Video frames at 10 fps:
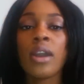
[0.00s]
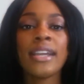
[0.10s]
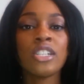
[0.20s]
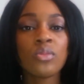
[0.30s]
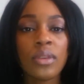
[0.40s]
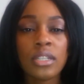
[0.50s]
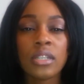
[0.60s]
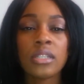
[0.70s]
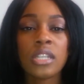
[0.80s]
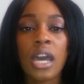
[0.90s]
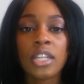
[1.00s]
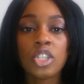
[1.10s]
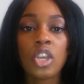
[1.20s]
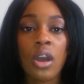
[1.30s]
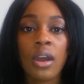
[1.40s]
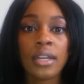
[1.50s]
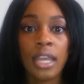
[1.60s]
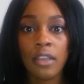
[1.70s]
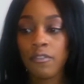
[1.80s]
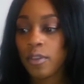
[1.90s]
I just wanted to touch on
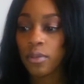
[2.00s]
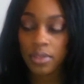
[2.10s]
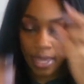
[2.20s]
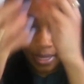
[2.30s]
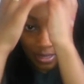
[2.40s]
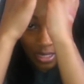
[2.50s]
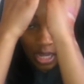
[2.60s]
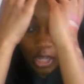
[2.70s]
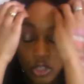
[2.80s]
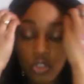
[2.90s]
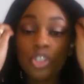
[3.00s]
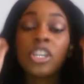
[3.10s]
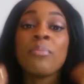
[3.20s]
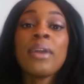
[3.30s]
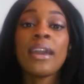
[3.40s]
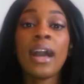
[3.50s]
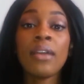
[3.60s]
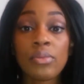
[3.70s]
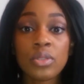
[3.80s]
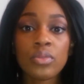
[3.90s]
a few things. So shipping.
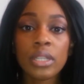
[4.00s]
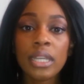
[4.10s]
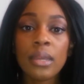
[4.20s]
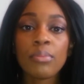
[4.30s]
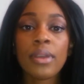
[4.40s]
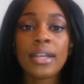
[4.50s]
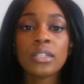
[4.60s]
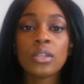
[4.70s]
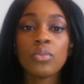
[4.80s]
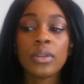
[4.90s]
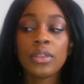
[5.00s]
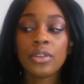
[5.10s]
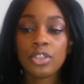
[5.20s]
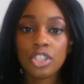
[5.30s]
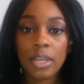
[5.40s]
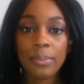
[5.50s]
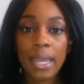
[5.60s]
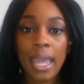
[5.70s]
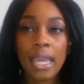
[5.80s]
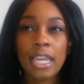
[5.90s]
I was really impressed with their
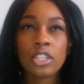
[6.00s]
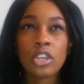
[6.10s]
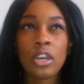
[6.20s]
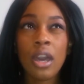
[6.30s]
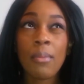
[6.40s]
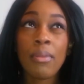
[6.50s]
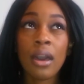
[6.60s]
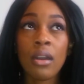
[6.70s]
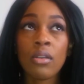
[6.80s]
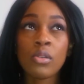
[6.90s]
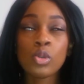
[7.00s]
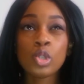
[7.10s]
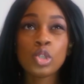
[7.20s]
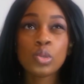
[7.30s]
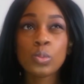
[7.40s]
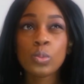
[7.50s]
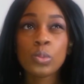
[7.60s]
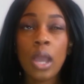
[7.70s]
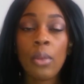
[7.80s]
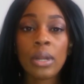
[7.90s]
shipping. It took about,
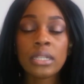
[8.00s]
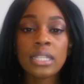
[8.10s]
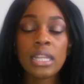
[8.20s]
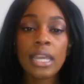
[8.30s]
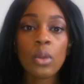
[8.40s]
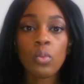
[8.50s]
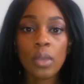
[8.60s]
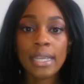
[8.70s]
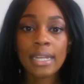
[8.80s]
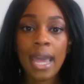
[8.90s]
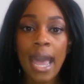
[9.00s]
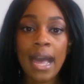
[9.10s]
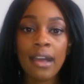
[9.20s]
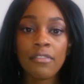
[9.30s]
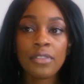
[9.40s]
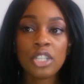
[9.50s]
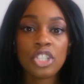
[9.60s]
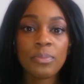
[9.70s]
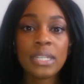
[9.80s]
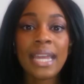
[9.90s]
I want to say like a week and a half. They
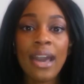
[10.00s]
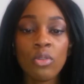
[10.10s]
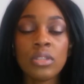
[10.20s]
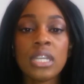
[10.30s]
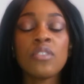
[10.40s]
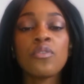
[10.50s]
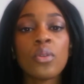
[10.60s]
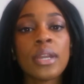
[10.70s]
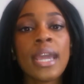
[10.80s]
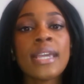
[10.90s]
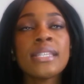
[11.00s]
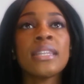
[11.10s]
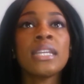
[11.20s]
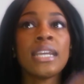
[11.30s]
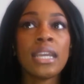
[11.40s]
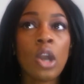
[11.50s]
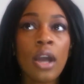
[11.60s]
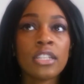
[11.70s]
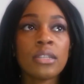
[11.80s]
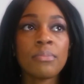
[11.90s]
shipped it out in 4 days, and then it
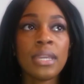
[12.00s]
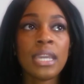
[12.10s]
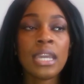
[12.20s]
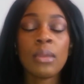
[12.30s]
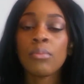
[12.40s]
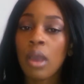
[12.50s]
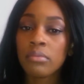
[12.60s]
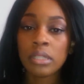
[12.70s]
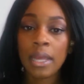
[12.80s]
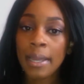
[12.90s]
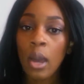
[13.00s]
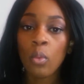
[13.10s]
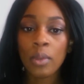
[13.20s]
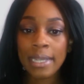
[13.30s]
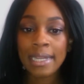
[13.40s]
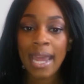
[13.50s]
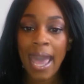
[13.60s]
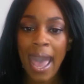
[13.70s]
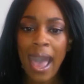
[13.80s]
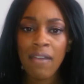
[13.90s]
got to me in probably like a week and a
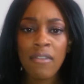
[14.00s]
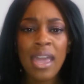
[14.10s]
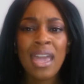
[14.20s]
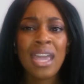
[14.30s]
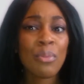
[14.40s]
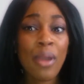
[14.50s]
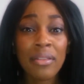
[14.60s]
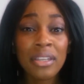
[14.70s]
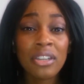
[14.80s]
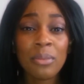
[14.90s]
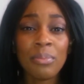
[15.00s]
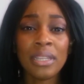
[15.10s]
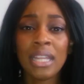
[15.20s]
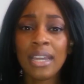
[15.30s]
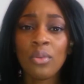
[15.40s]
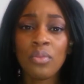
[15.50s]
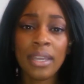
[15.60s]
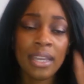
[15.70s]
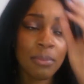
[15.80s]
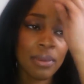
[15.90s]
half. It probably could have been like a
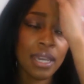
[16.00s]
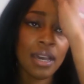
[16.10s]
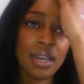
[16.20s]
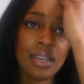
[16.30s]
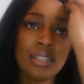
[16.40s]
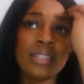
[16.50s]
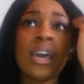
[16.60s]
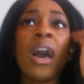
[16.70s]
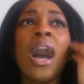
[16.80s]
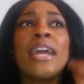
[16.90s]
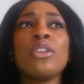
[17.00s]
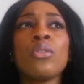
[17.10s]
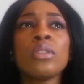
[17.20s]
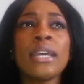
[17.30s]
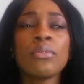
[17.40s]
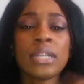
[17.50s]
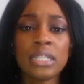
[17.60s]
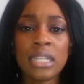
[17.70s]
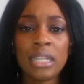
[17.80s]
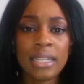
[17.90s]
week, because I know like when
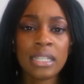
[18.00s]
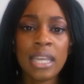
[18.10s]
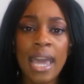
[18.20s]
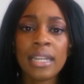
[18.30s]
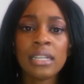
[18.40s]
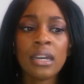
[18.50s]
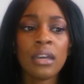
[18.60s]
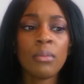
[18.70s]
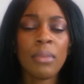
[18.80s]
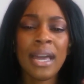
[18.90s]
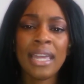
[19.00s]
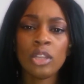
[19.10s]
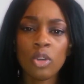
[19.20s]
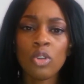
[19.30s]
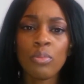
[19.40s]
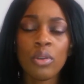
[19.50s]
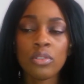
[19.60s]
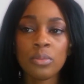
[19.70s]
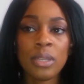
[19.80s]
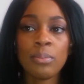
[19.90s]
it did get to Canada, my local
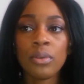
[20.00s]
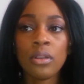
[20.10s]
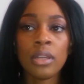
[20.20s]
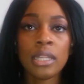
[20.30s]
post people